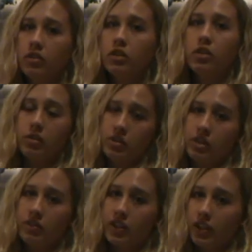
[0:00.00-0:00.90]
So he was
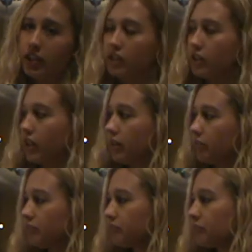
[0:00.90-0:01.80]
living here at the time.
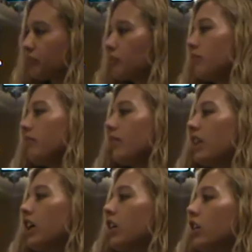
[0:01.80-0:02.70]

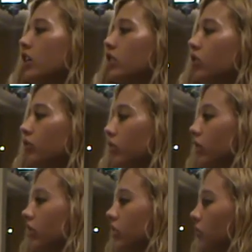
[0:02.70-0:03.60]
So
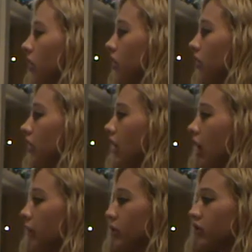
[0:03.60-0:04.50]
Fort Griswold,
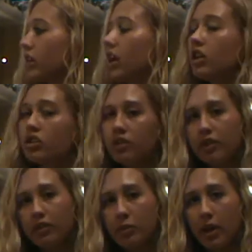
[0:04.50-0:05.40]
there was around
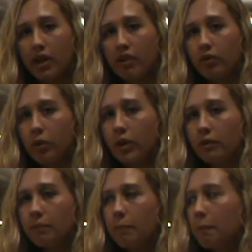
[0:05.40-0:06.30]
150 men in the
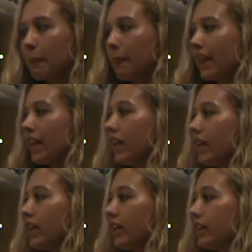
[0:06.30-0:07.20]
fort,
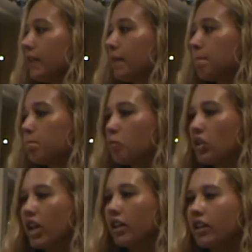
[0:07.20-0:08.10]
and
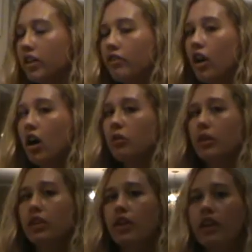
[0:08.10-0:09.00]
they fought
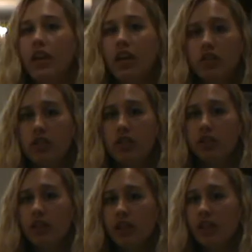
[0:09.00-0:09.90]
with the
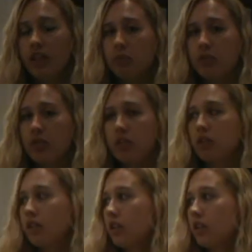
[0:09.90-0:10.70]
800 that came to